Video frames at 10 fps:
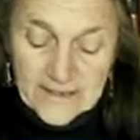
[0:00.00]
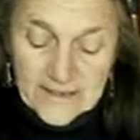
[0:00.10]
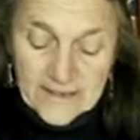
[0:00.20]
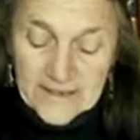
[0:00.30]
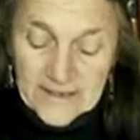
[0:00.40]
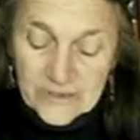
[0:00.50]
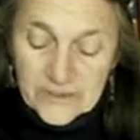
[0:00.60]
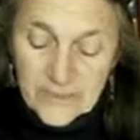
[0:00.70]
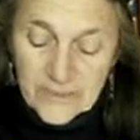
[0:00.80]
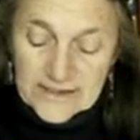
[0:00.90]
They should
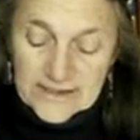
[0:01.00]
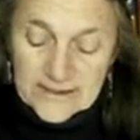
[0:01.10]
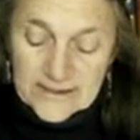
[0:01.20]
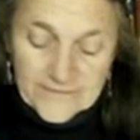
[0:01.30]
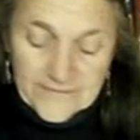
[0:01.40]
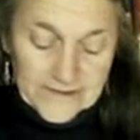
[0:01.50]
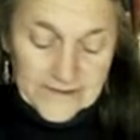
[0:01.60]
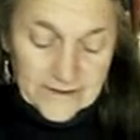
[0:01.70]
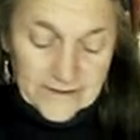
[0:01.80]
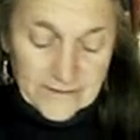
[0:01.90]
waste their
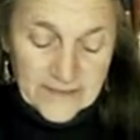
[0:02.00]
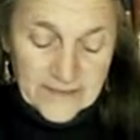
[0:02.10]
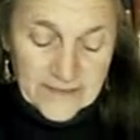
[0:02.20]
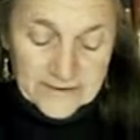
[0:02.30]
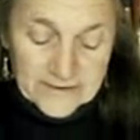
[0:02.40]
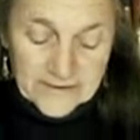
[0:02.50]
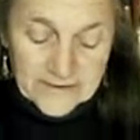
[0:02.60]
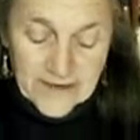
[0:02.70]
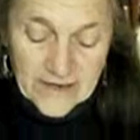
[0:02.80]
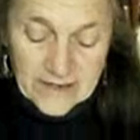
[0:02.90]
physical and mental
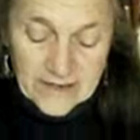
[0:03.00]
strength